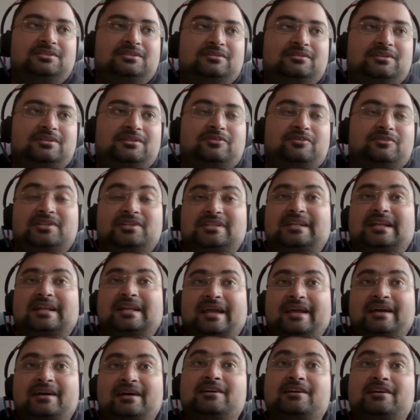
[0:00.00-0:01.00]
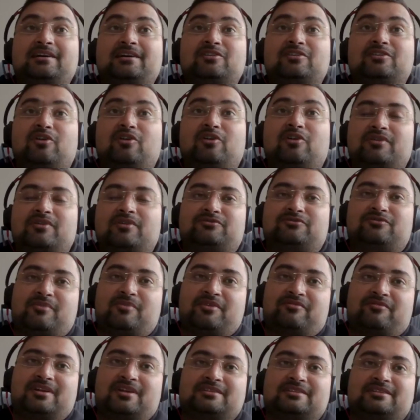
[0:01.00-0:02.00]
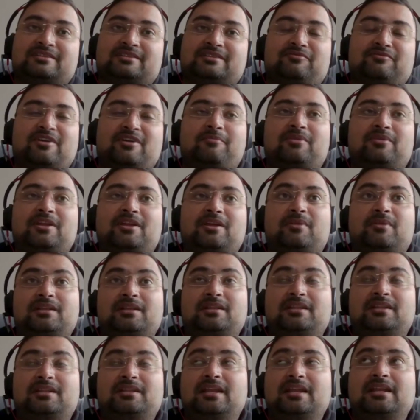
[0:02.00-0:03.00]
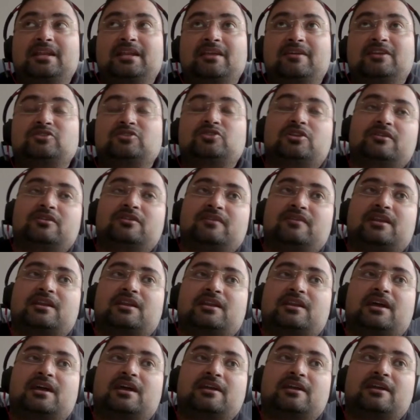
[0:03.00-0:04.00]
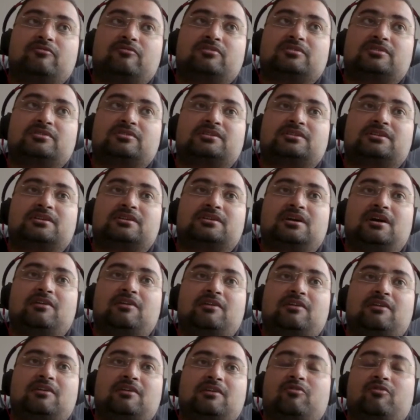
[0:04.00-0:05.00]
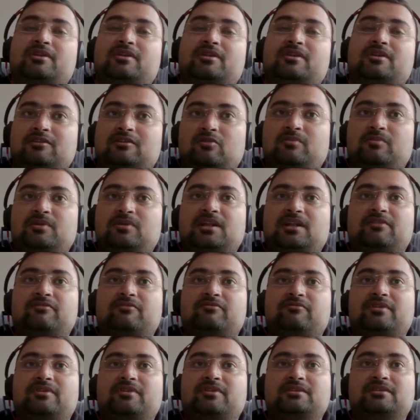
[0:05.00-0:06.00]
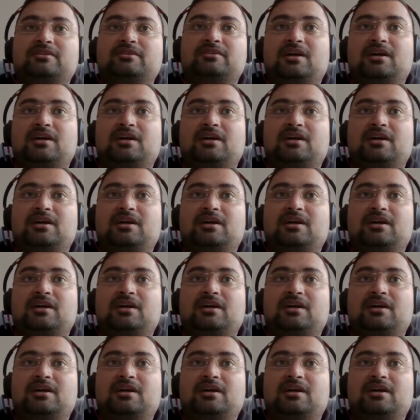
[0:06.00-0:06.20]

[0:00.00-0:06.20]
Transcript: words that I heard always from my friends and family. But then eventually, when I was awarded the global talent visa,